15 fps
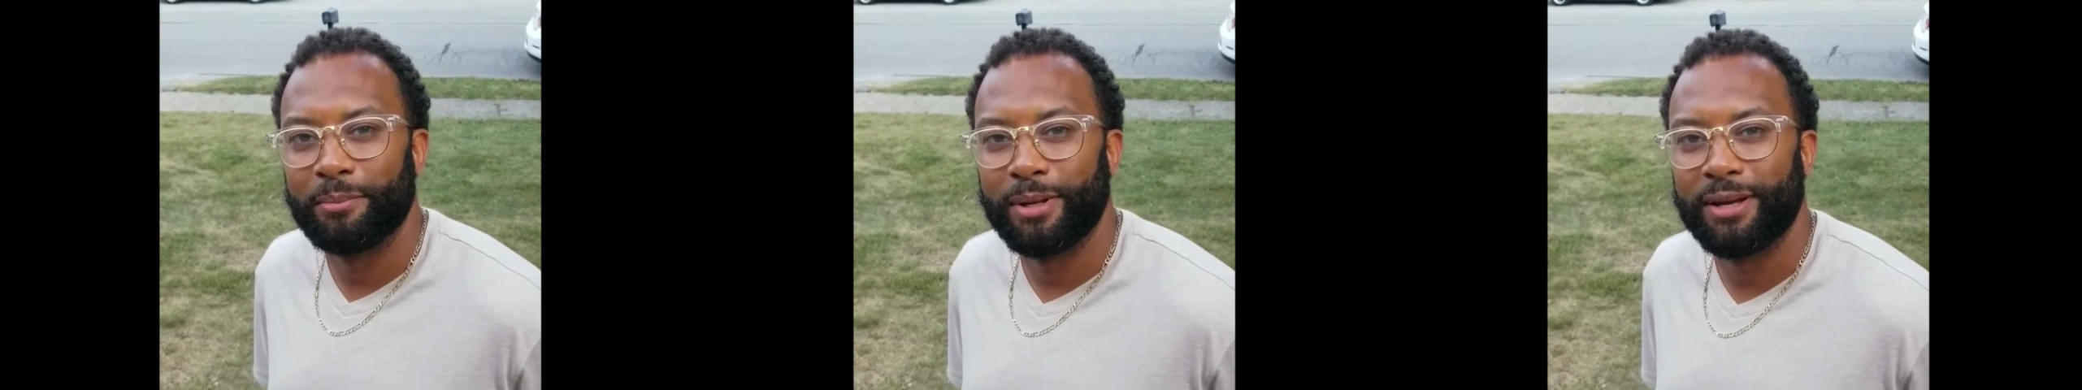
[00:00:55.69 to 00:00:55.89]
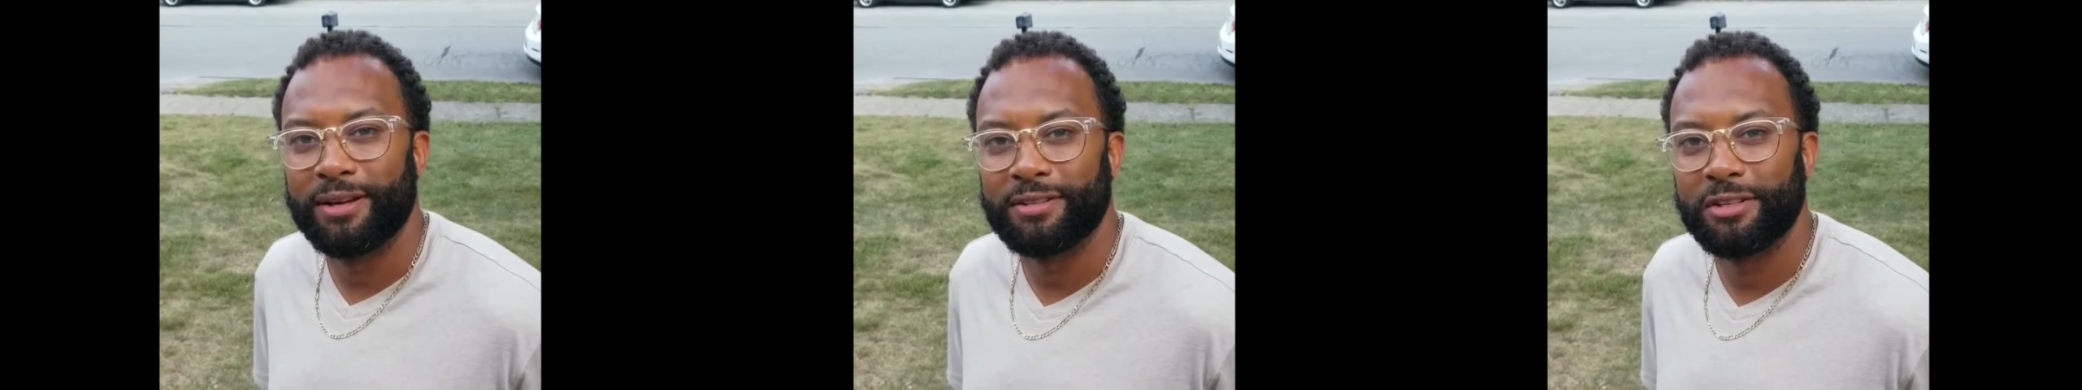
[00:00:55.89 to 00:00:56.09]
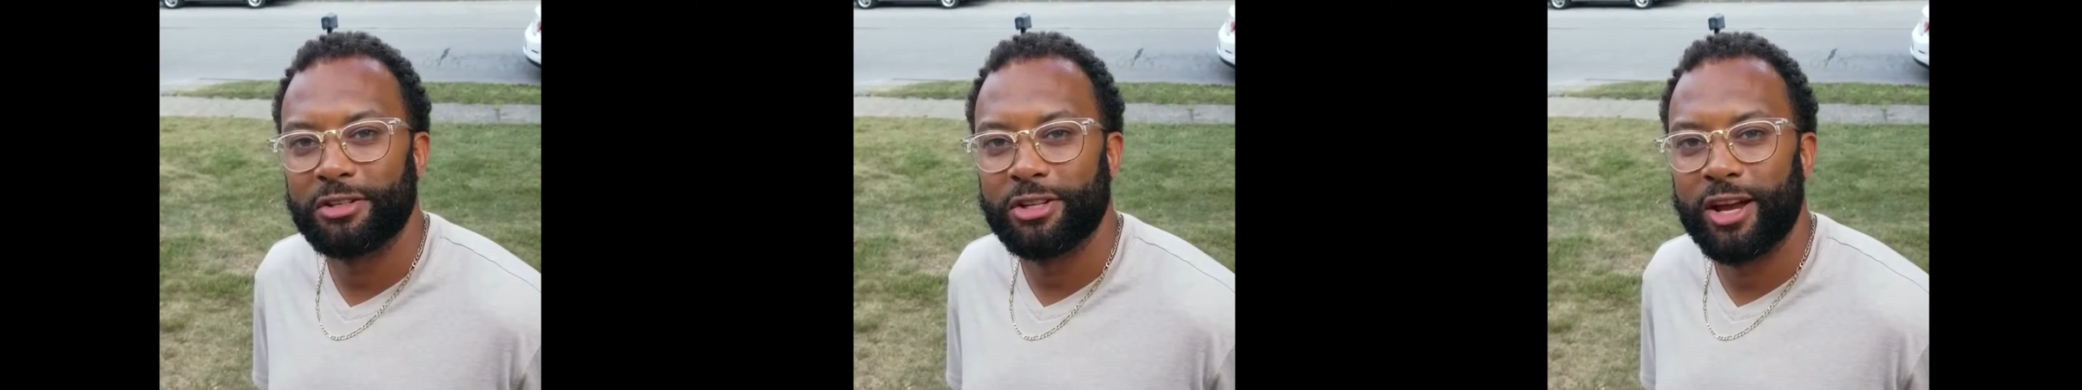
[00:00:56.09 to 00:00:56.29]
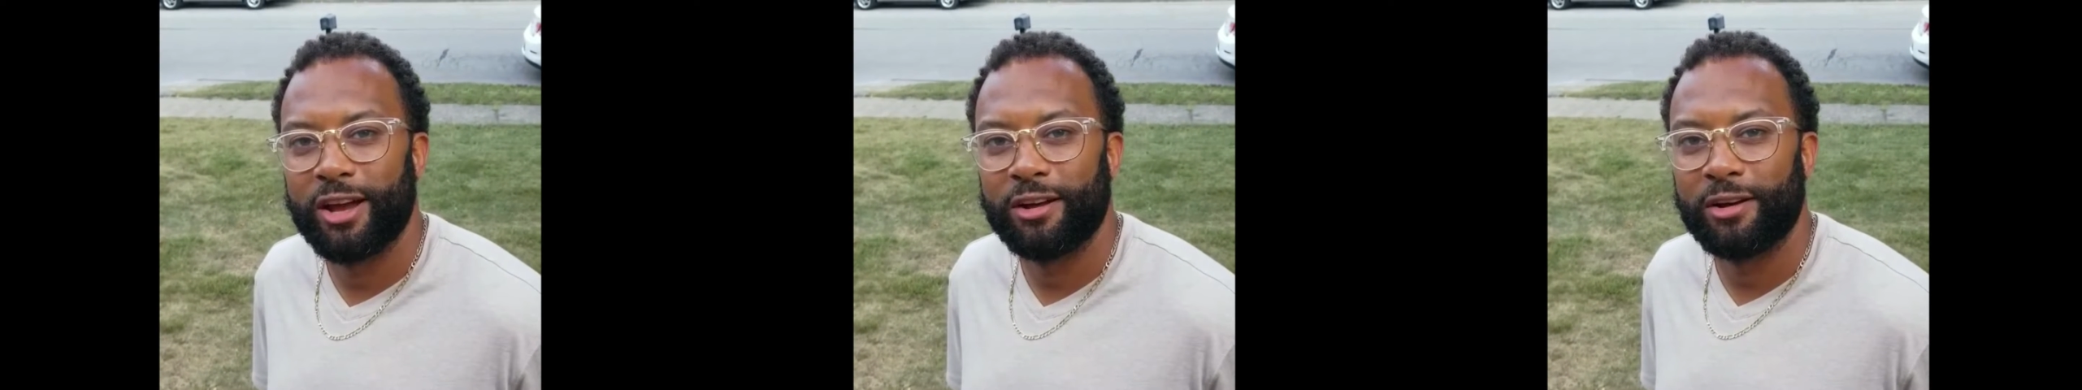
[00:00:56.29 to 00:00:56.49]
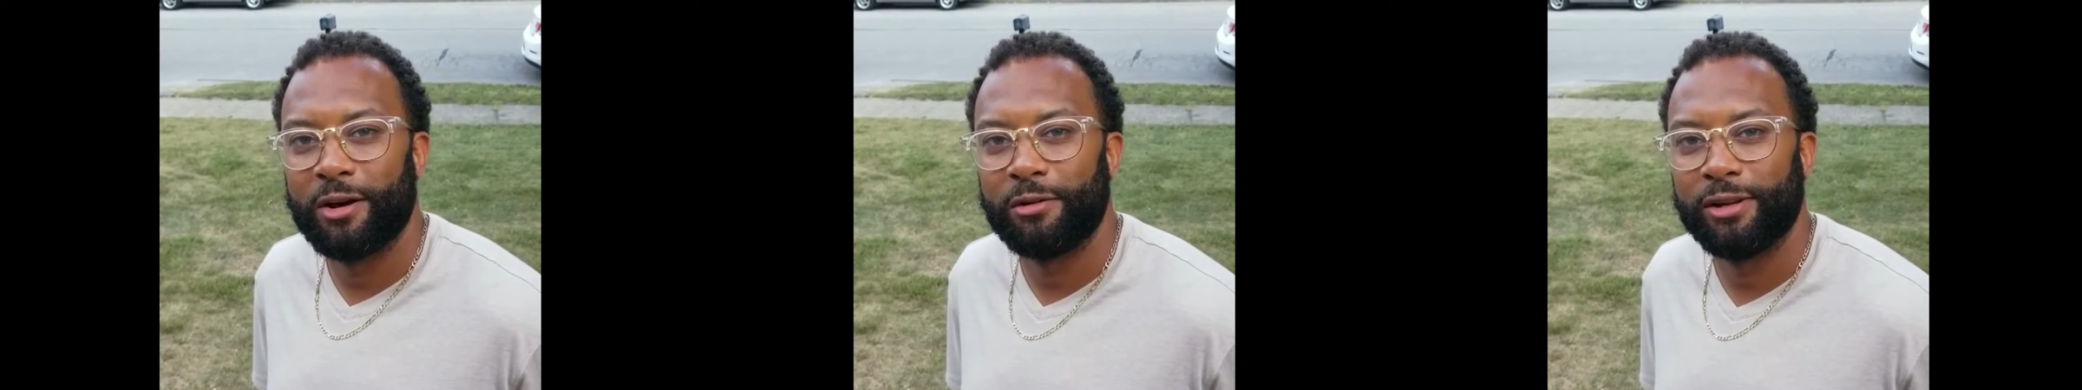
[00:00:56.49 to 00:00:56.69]
because a
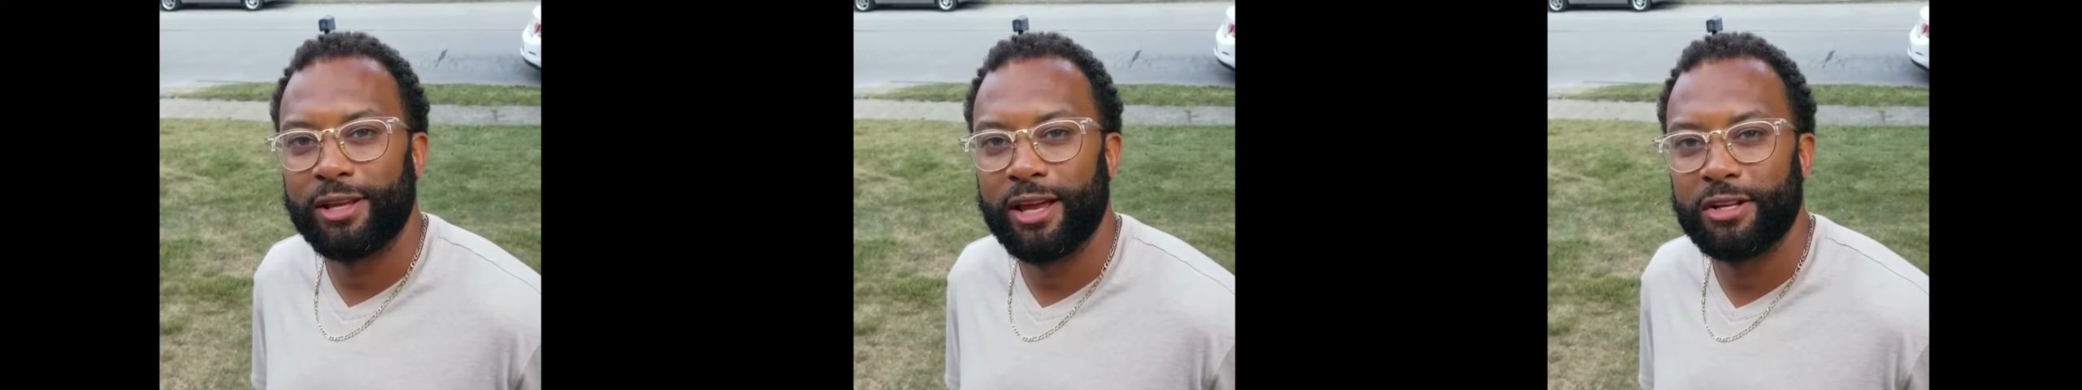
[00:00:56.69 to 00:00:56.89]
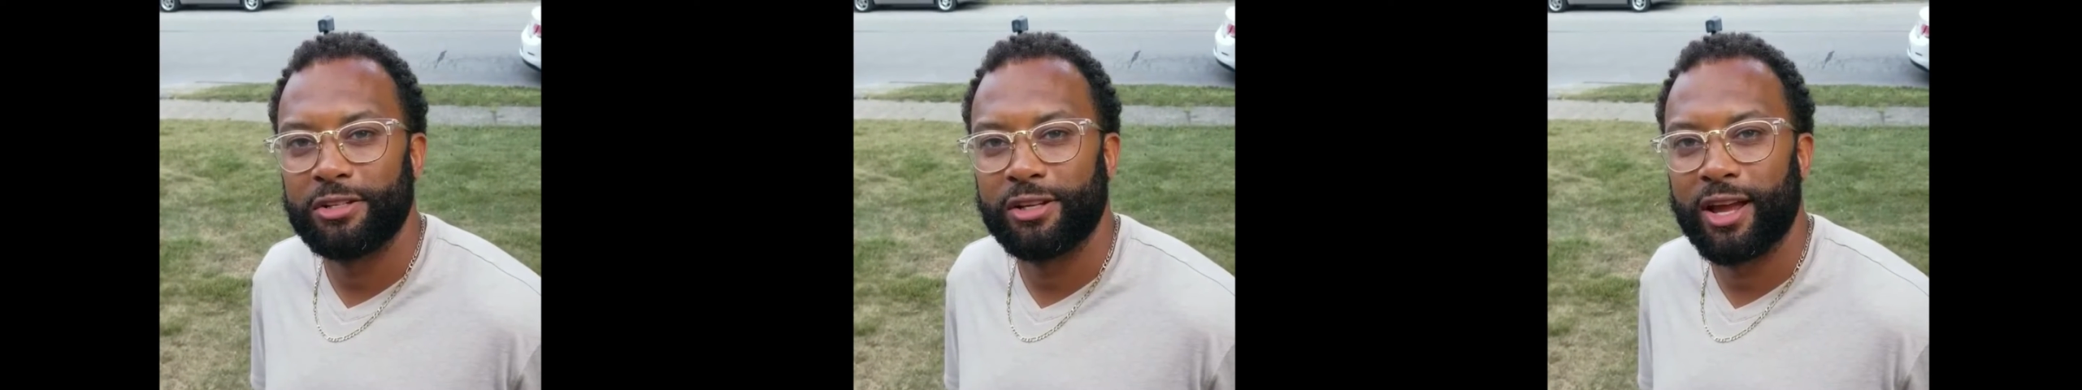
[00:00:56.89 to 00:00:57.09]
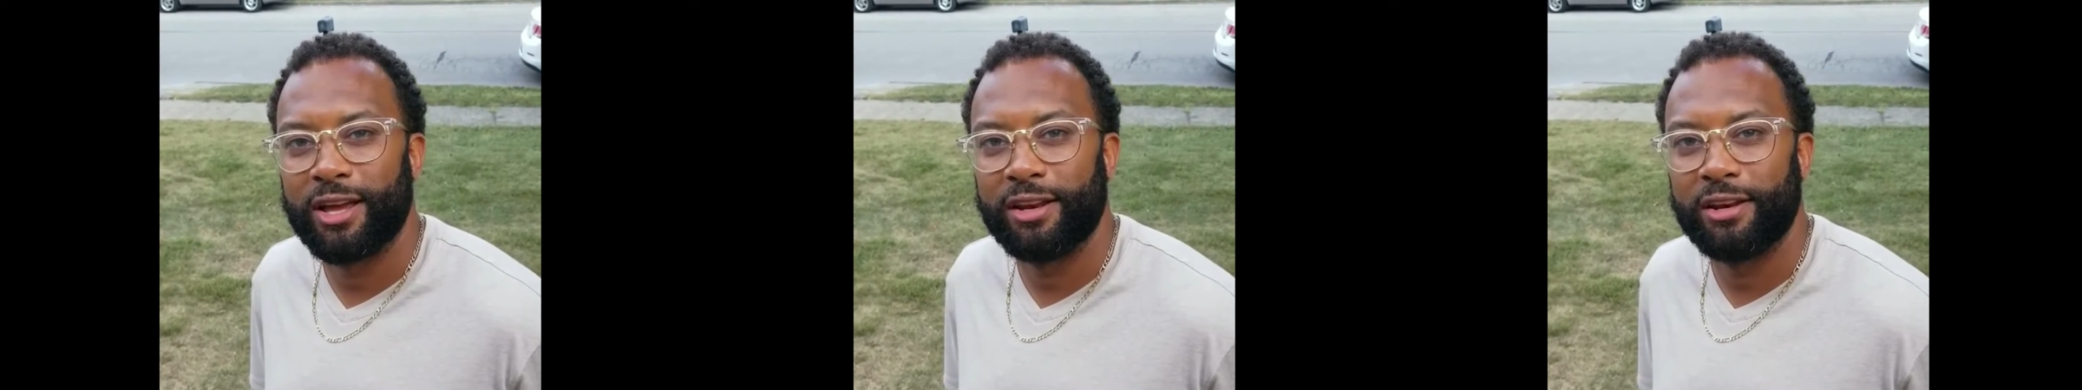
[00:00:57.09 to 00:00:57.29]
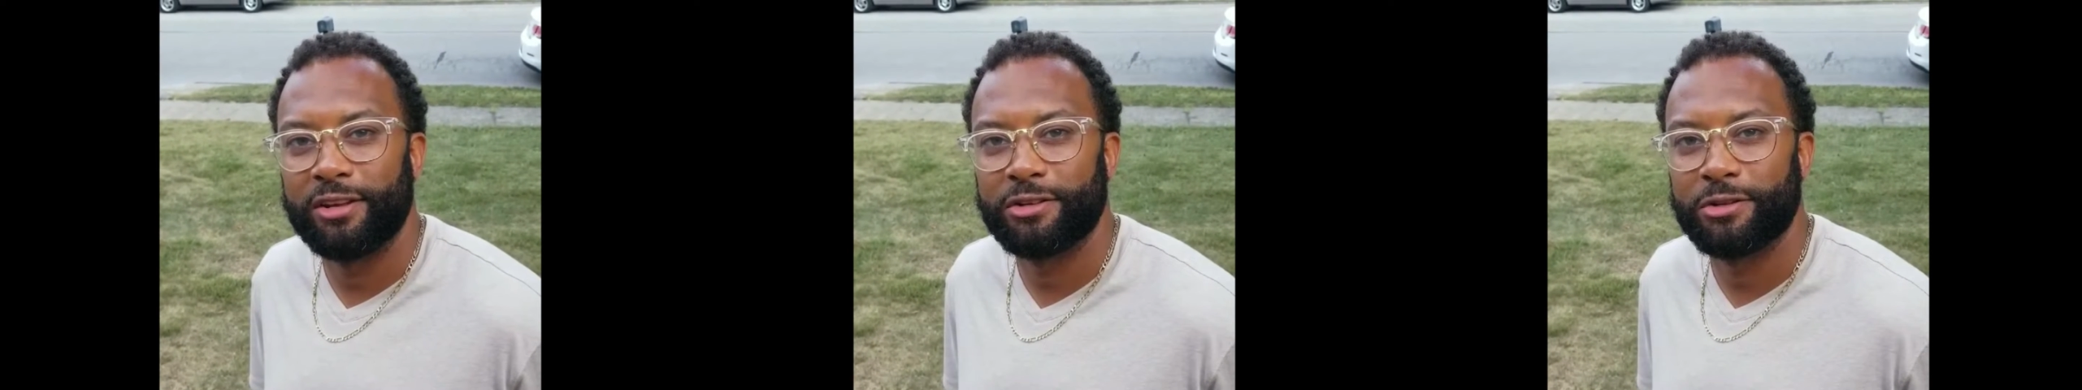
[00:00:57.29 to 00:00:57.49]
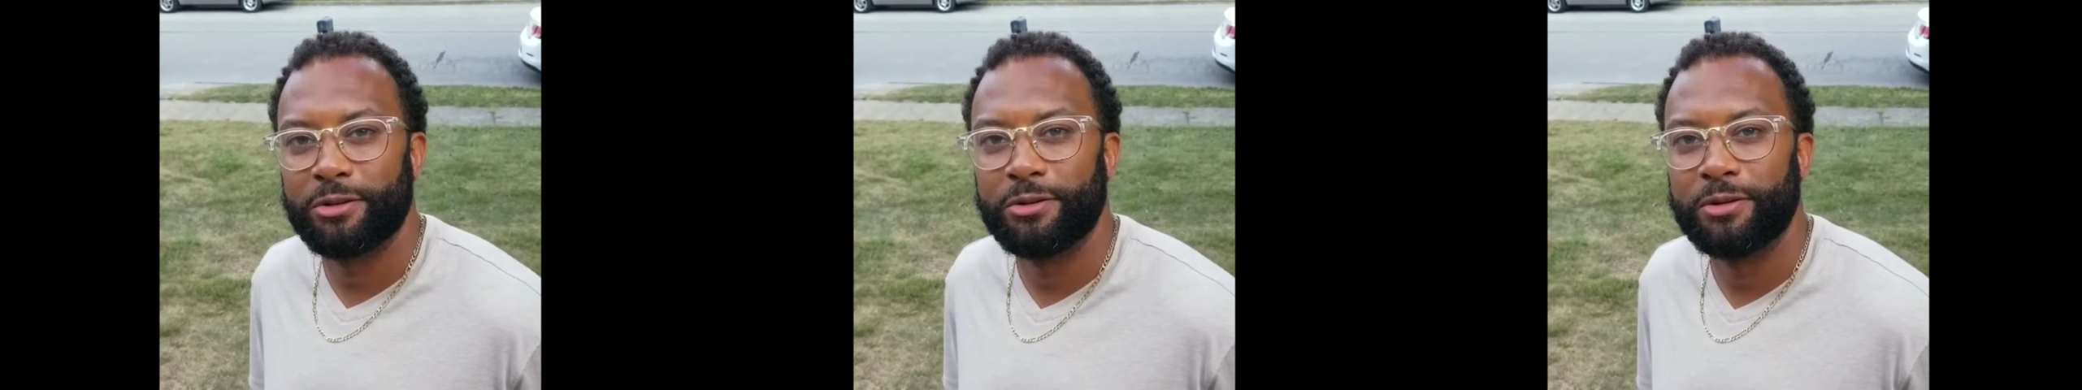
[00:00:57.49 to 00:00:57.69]
child only educated at
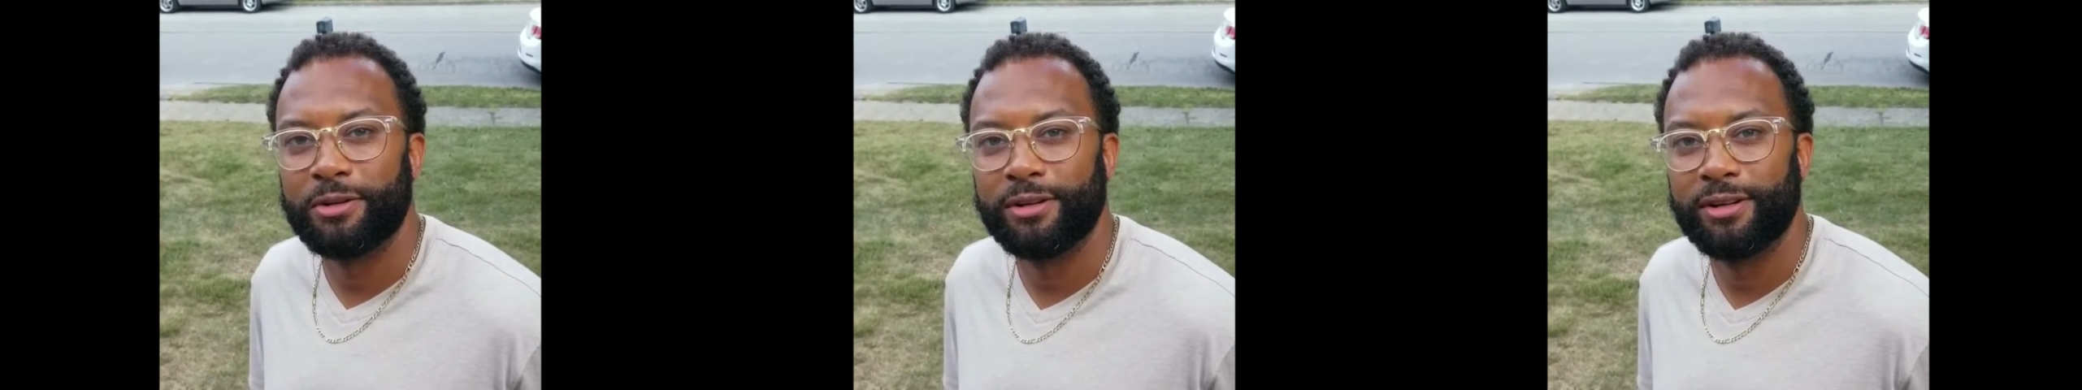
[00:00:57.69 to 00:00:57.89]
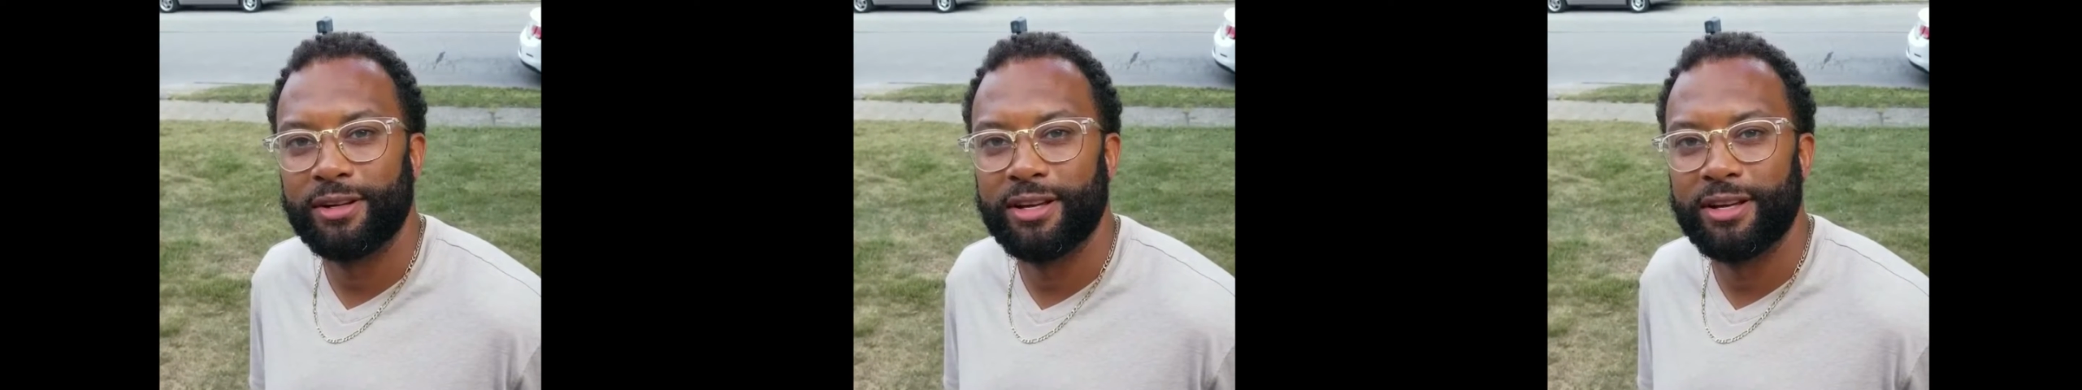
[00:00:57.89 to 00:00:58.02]
school